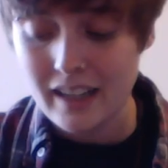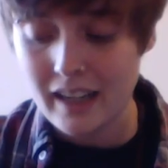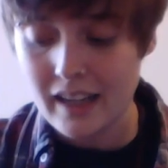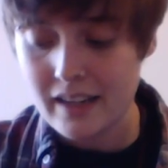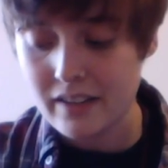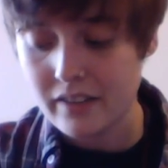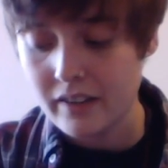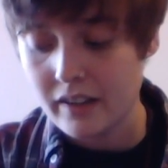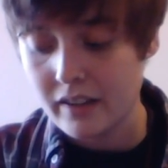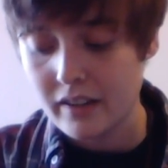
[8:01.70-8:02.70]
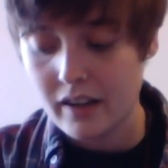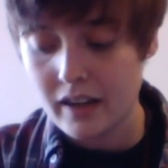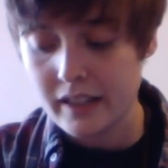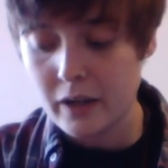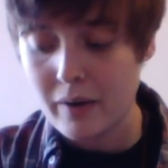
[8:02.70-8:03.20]
And,
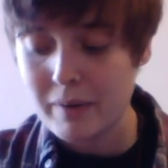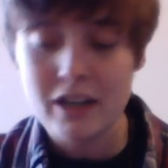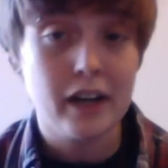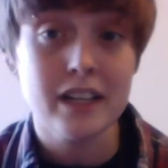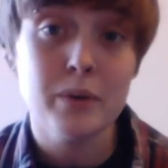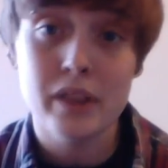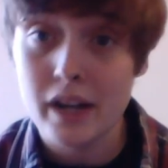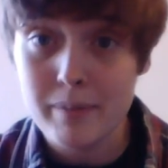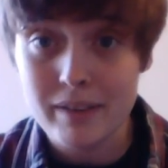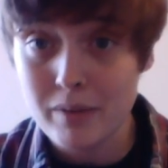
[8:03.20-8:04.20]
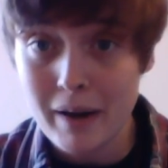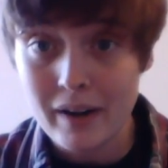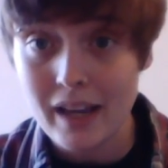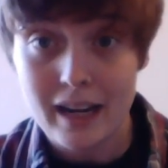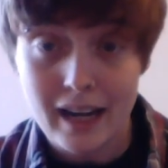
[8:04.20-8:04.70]
you know, I've been talking to a therapist about
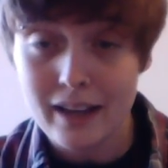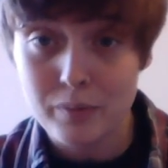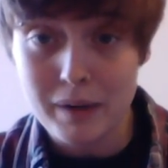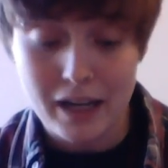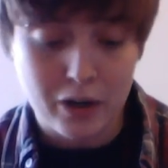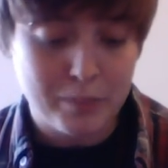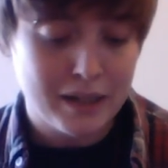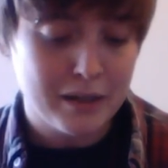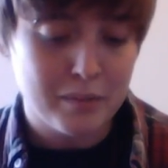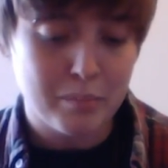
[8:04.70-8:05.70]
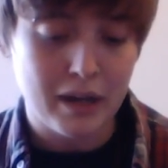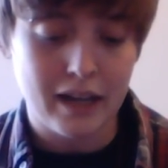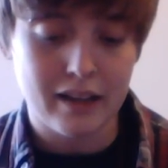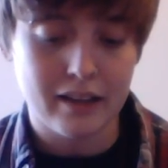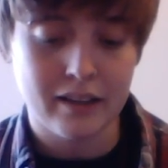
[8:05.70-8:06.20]
it and it has been helping,
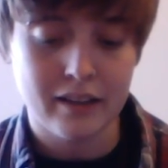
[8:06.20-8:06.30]
but